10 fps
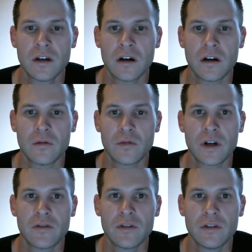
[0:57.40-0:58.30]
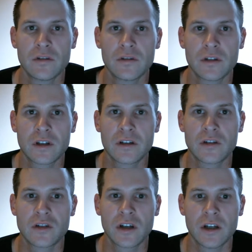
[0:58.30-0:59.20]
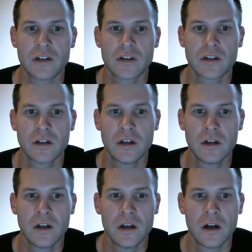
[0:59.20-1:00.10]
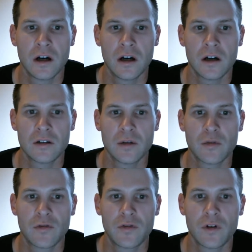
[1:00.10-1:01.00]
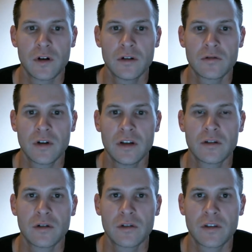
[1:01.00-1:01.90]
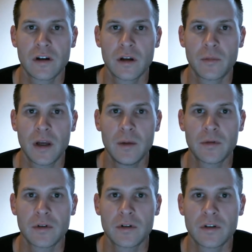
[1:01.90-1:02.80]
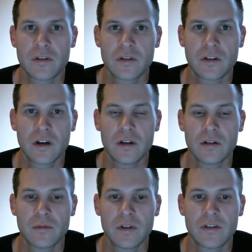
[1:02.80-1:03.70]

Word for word: um, whatever you're looking to change. Uh, number four, write your goals down on paper. It's uh, been